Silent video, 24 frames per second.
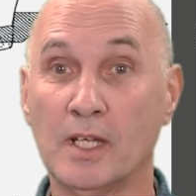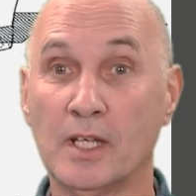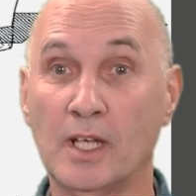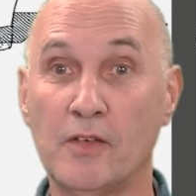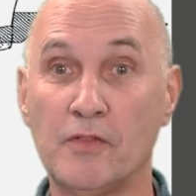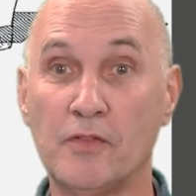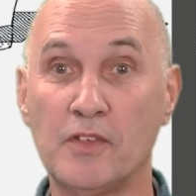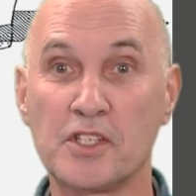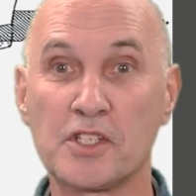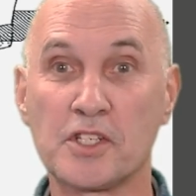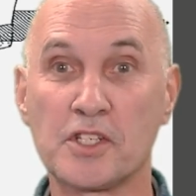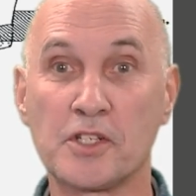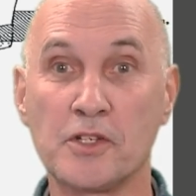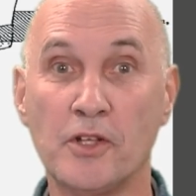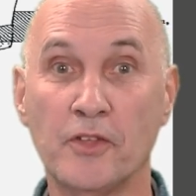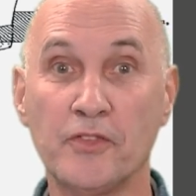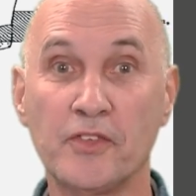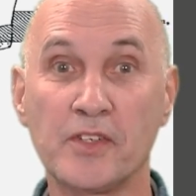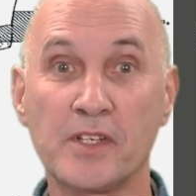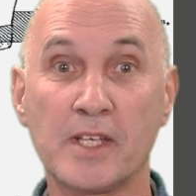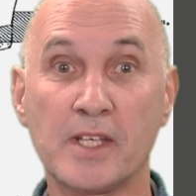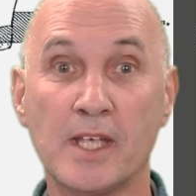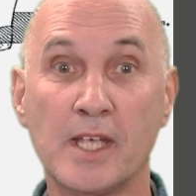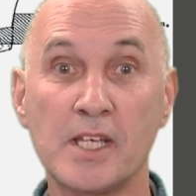If this is not
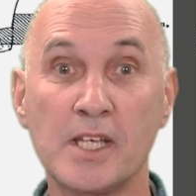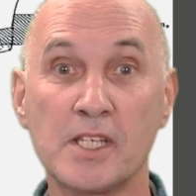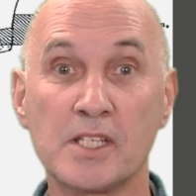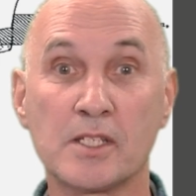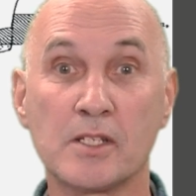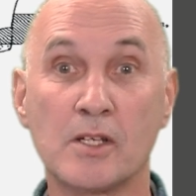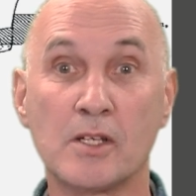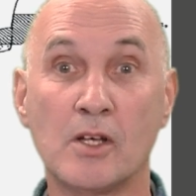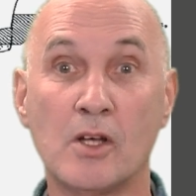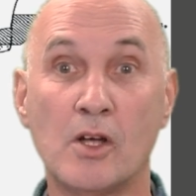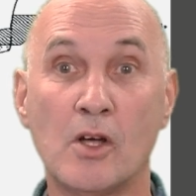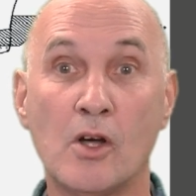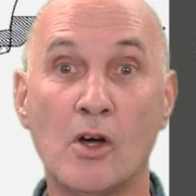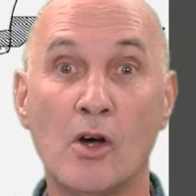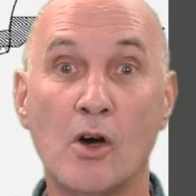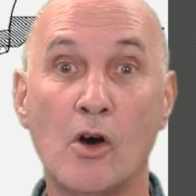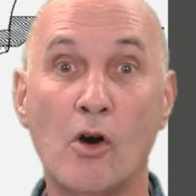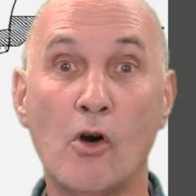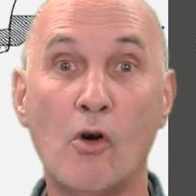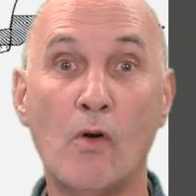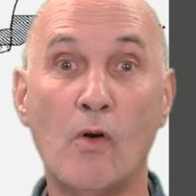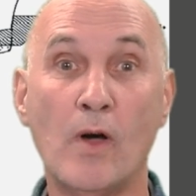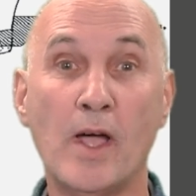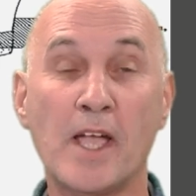the case,
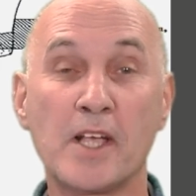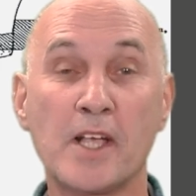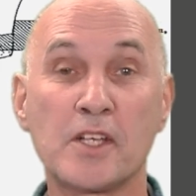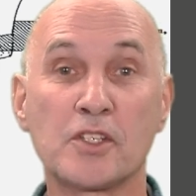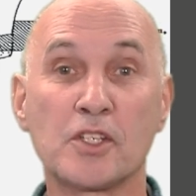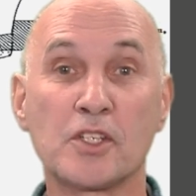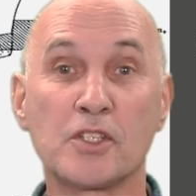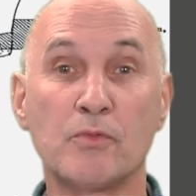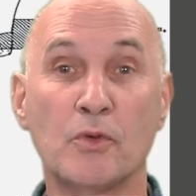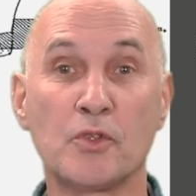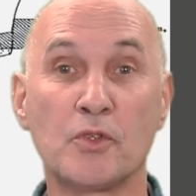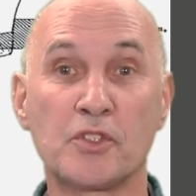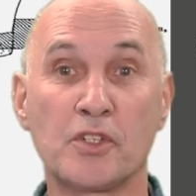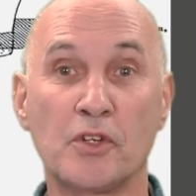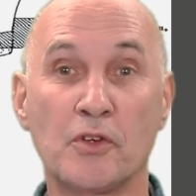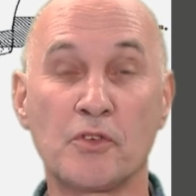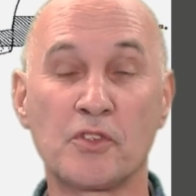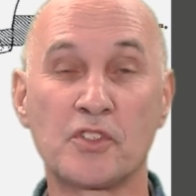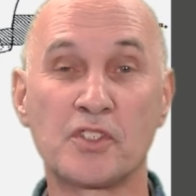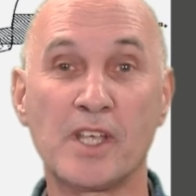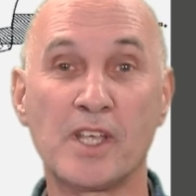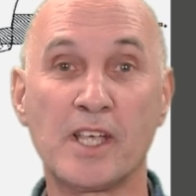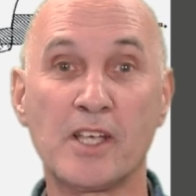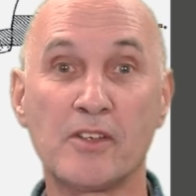all axes will show
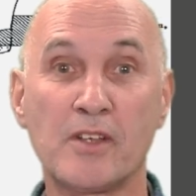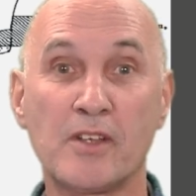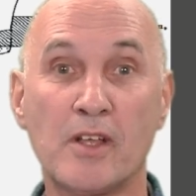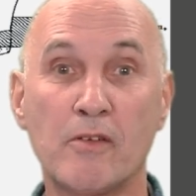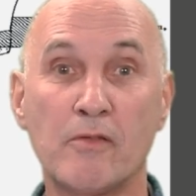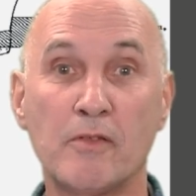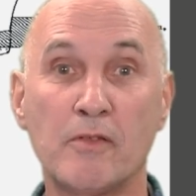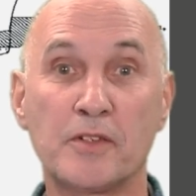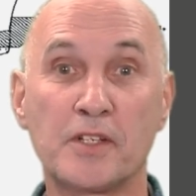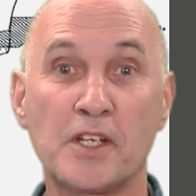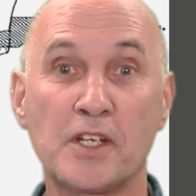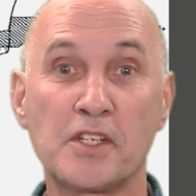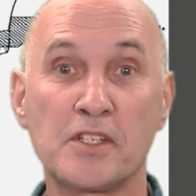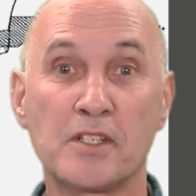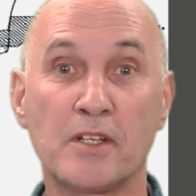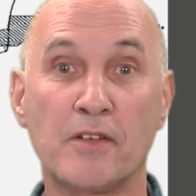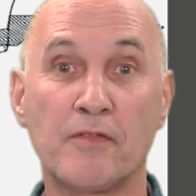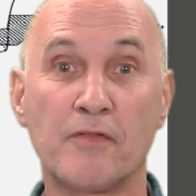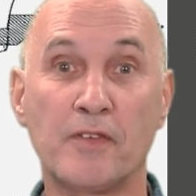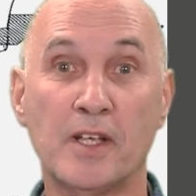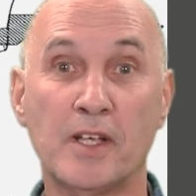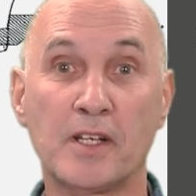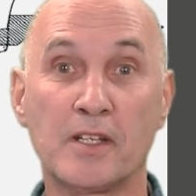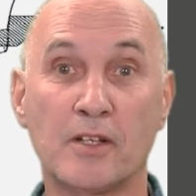secondary rotation
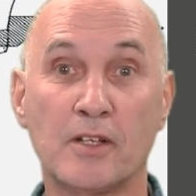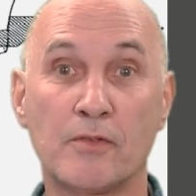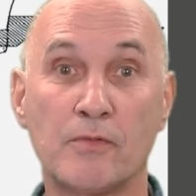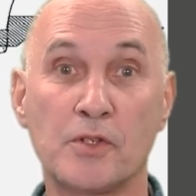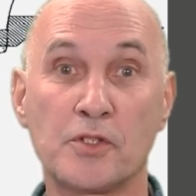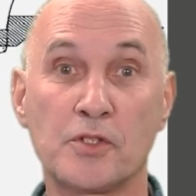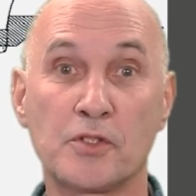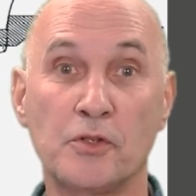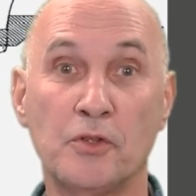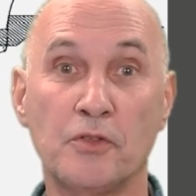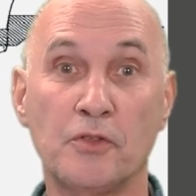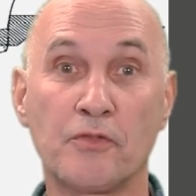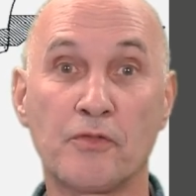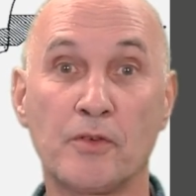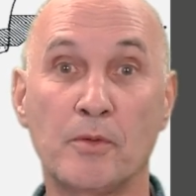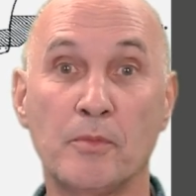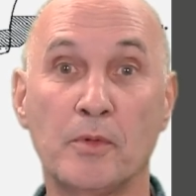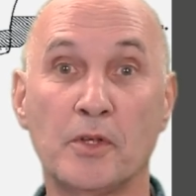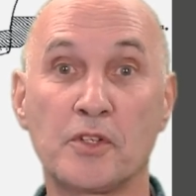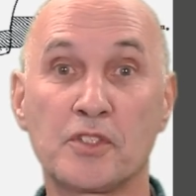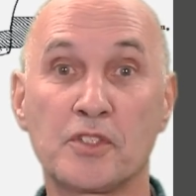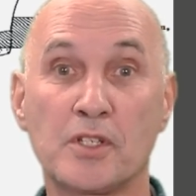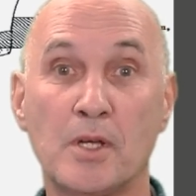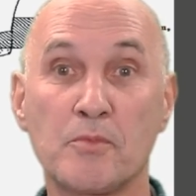effect that results from
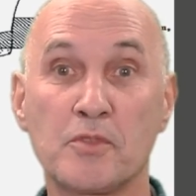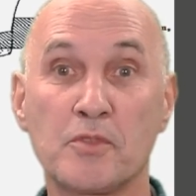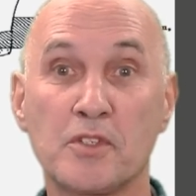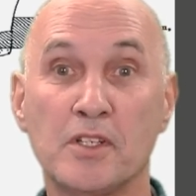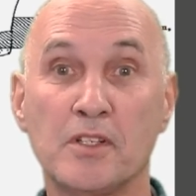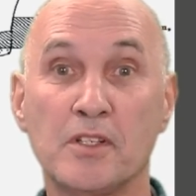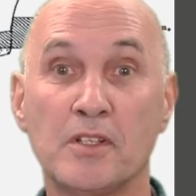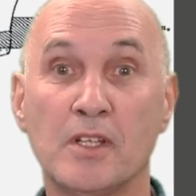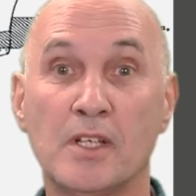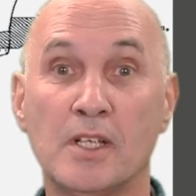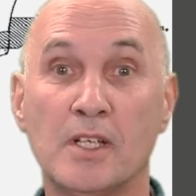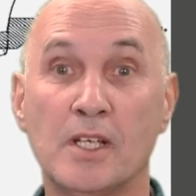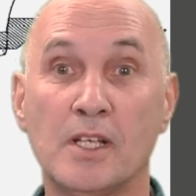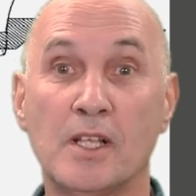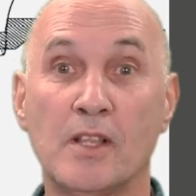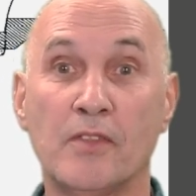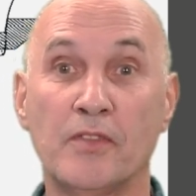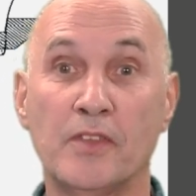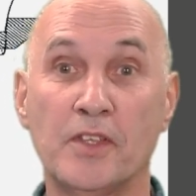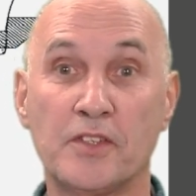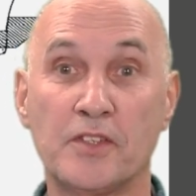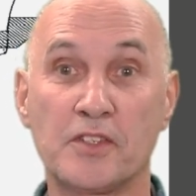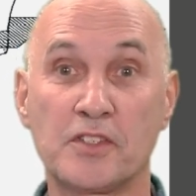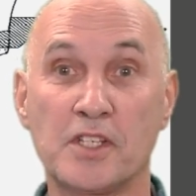the assumption
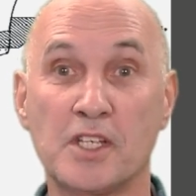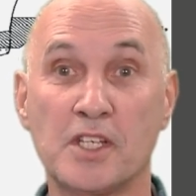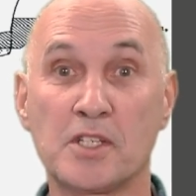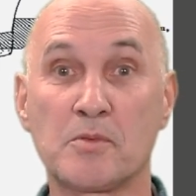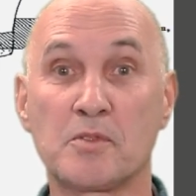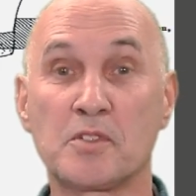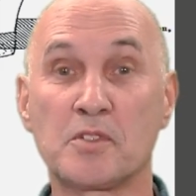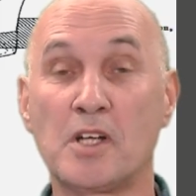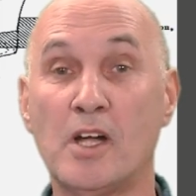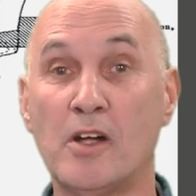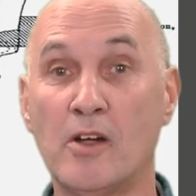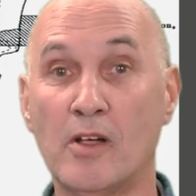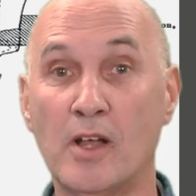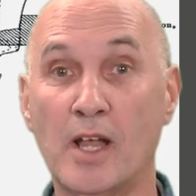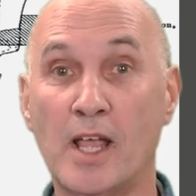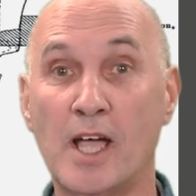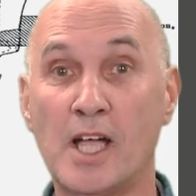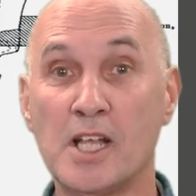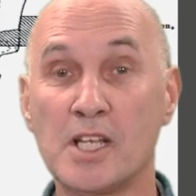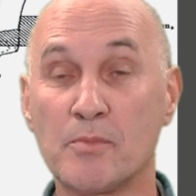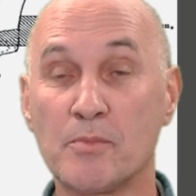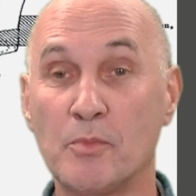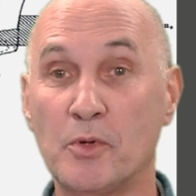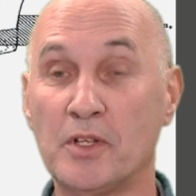that the systems are
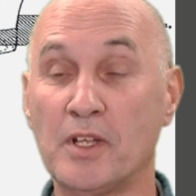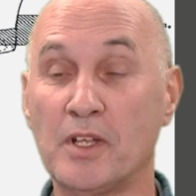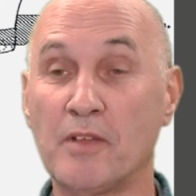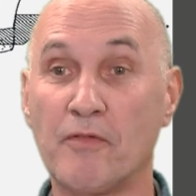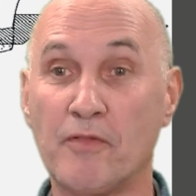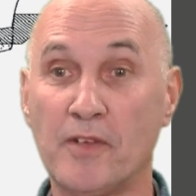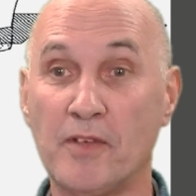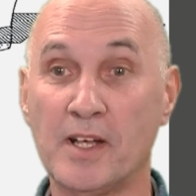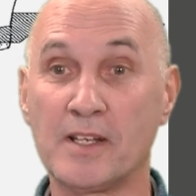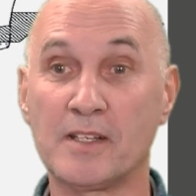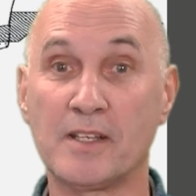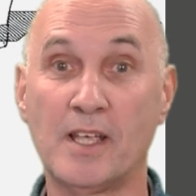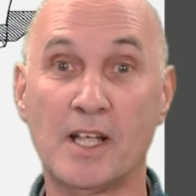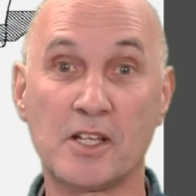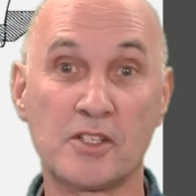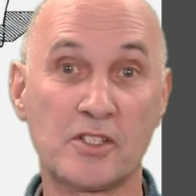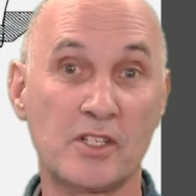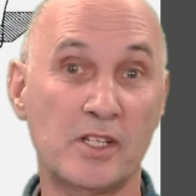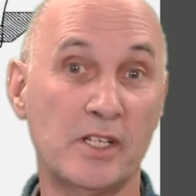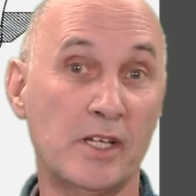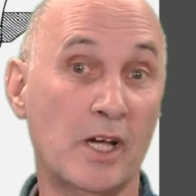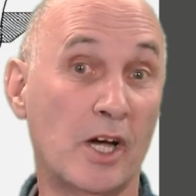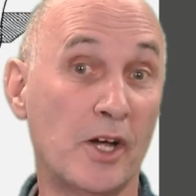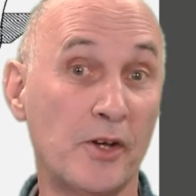aligned but in fact
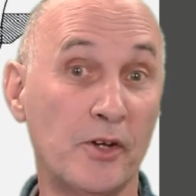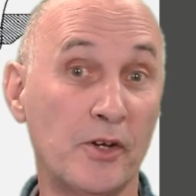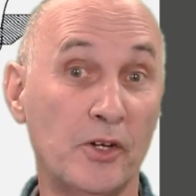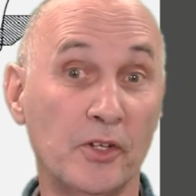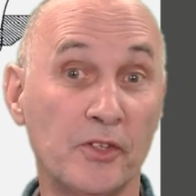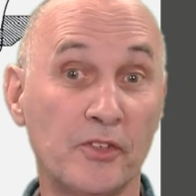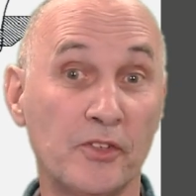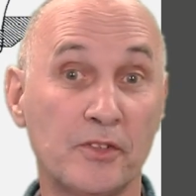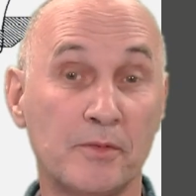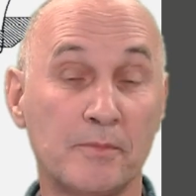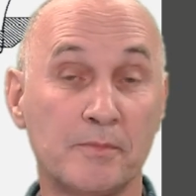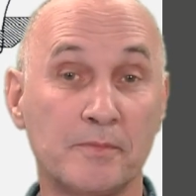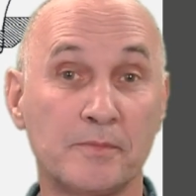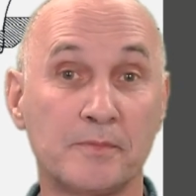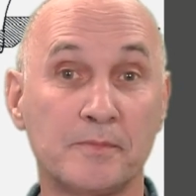actually are not.